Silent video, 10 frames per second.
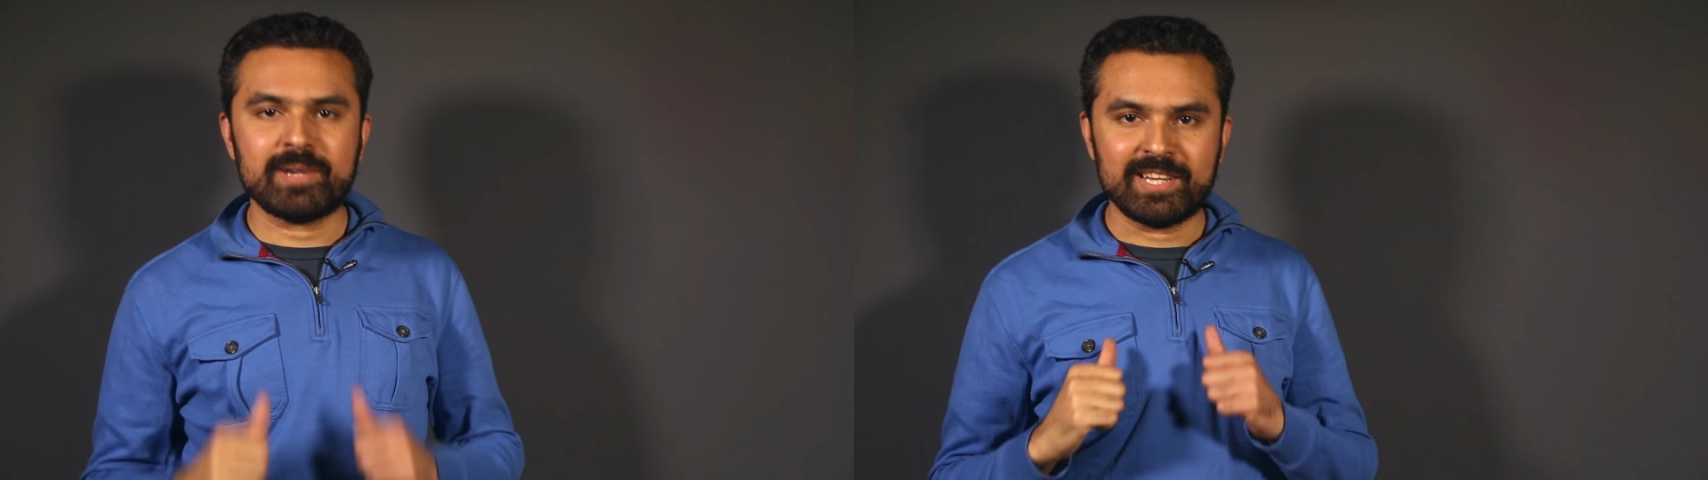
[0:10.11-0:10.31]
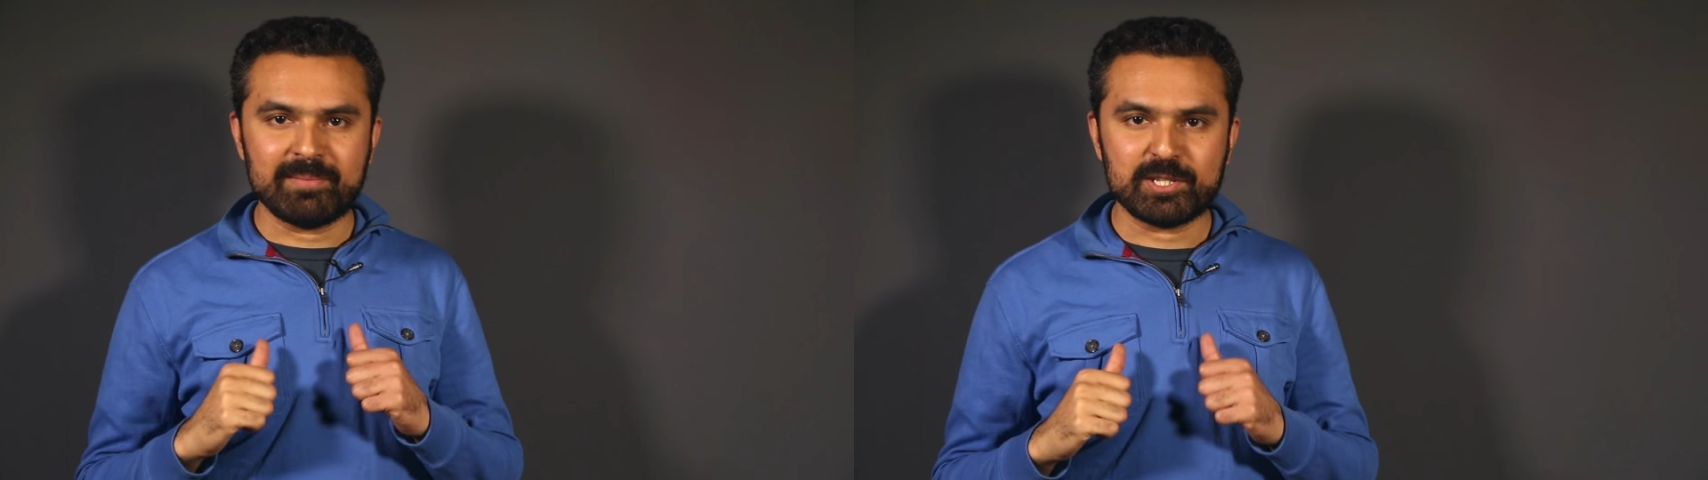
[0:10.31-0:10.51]

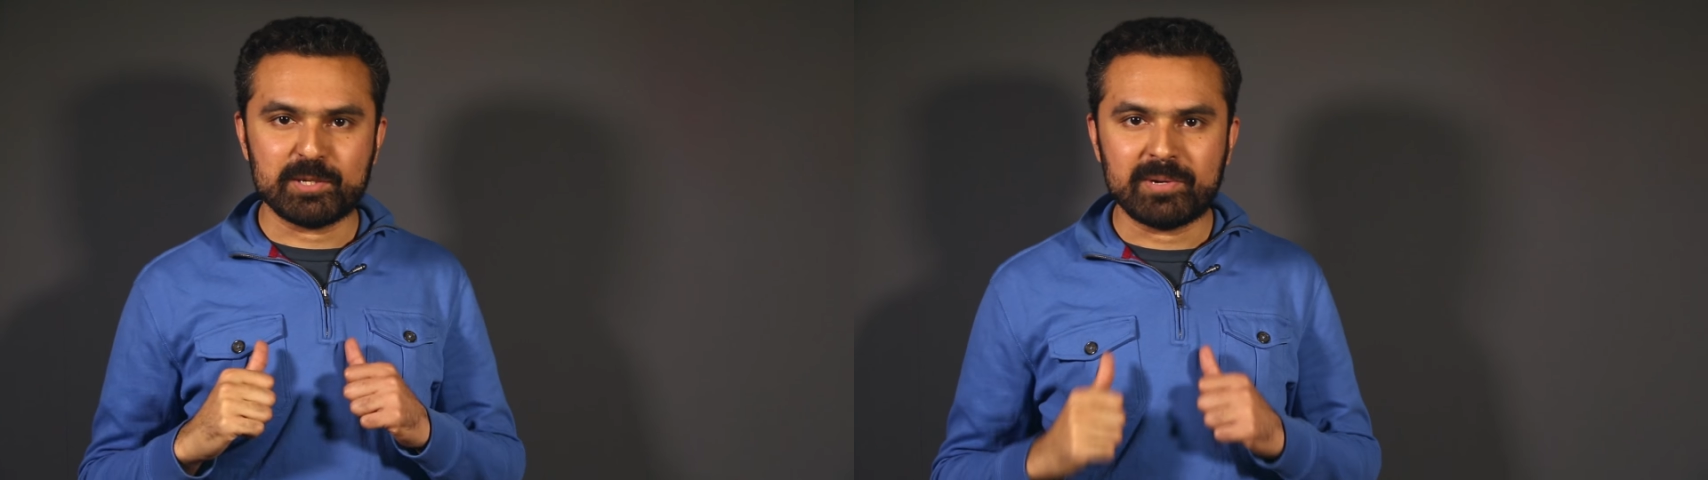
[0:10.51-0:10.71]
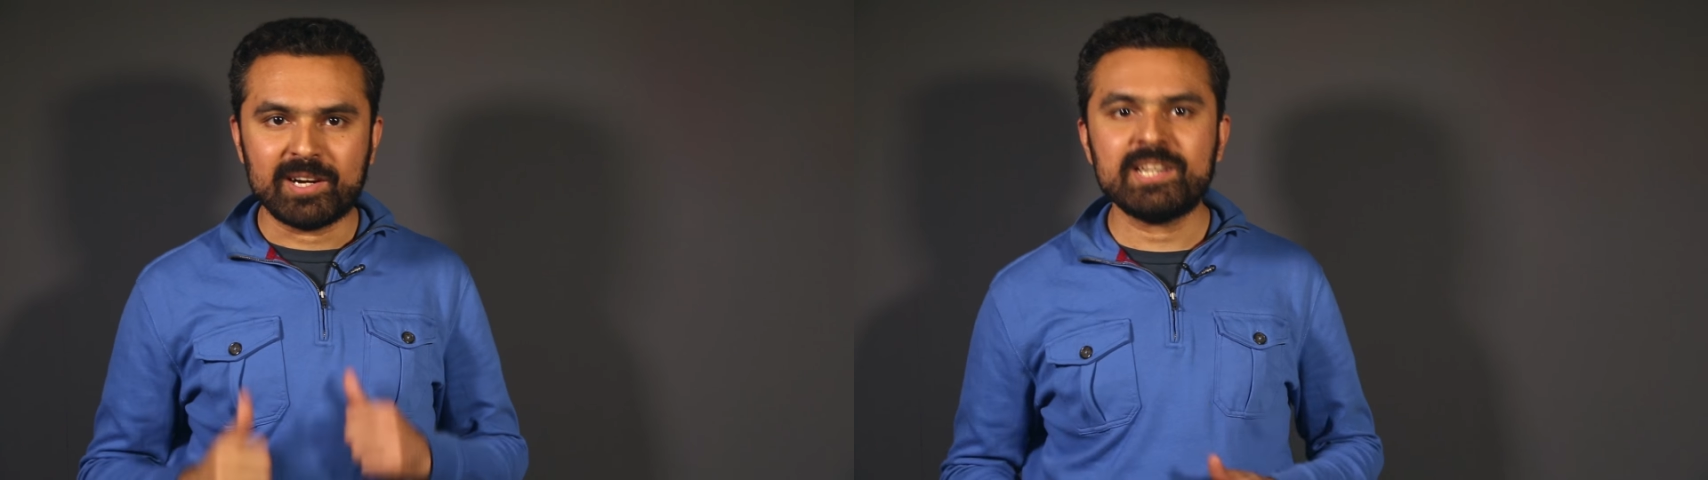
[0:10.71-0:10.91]
My name is
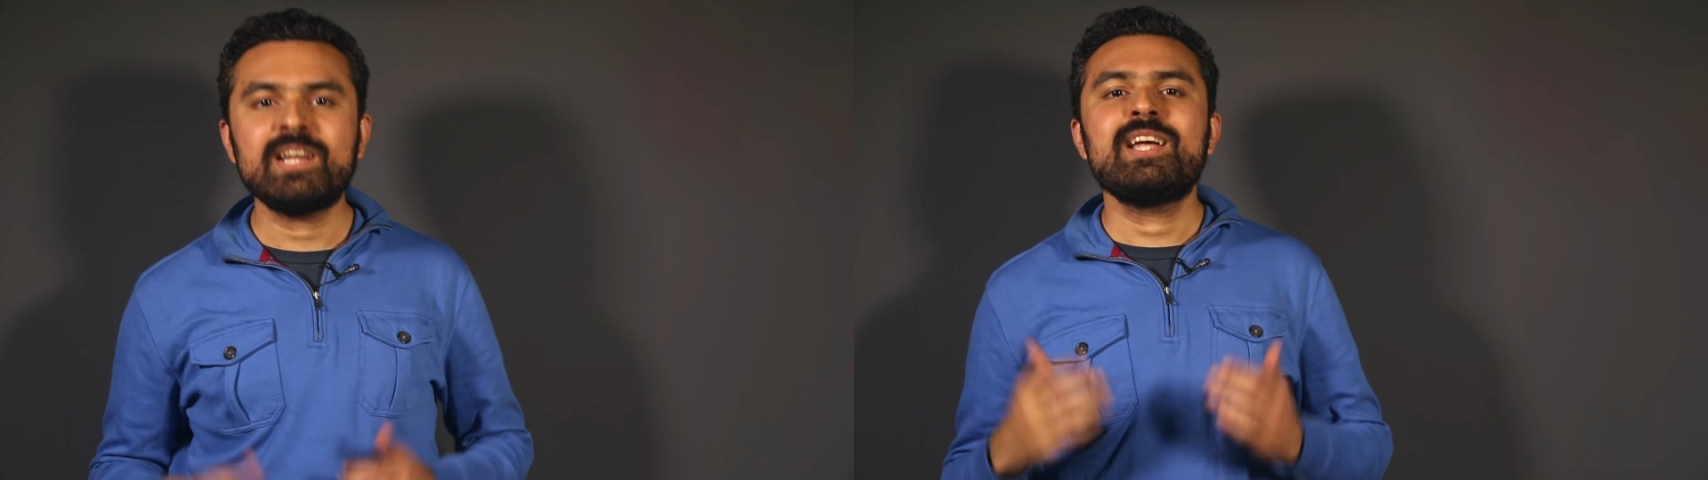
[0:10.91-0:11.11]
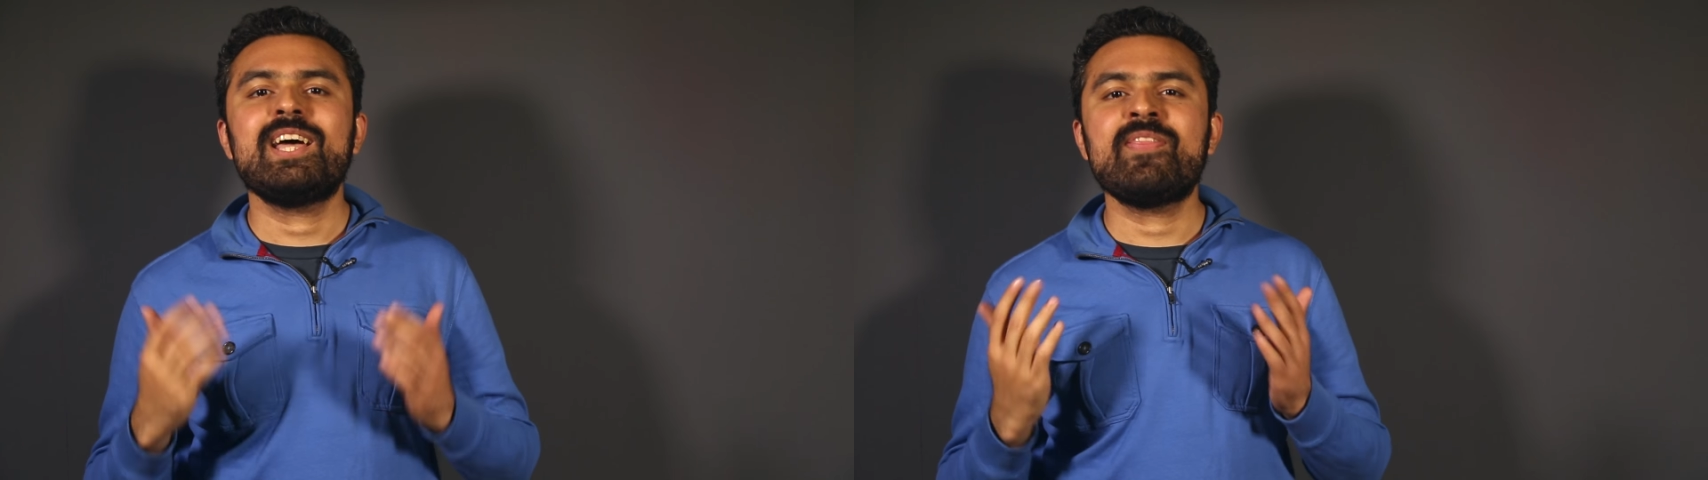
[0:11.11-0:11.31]

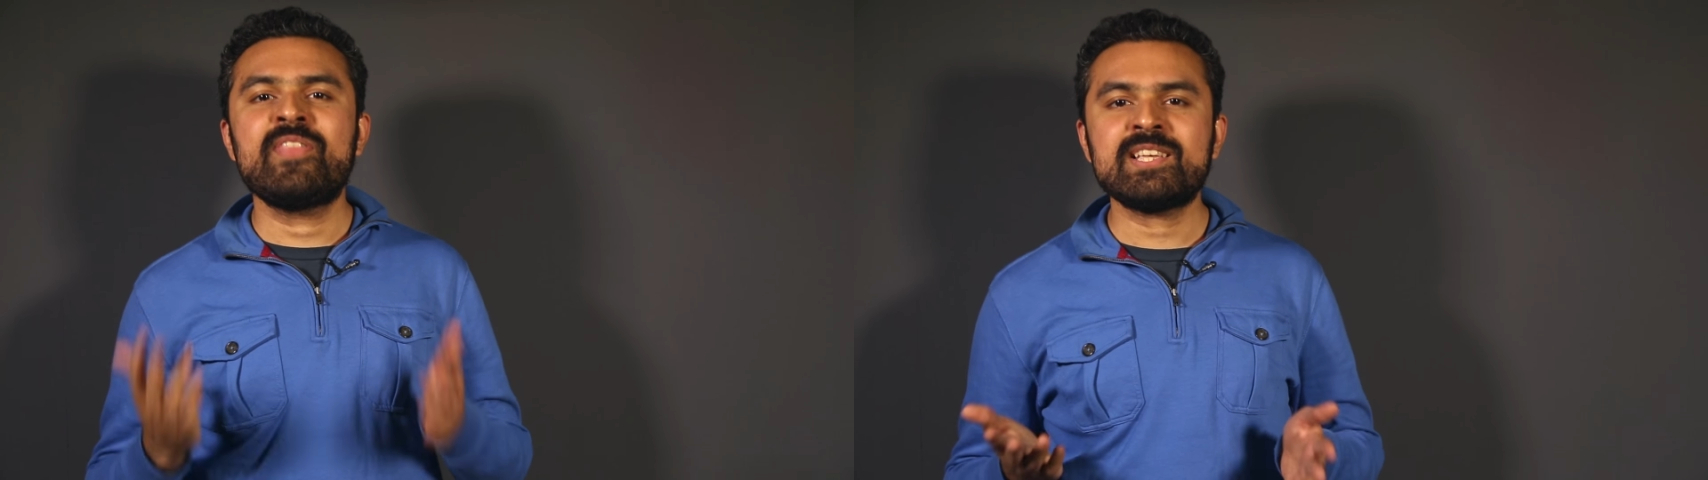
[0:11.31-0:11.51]
Jibran and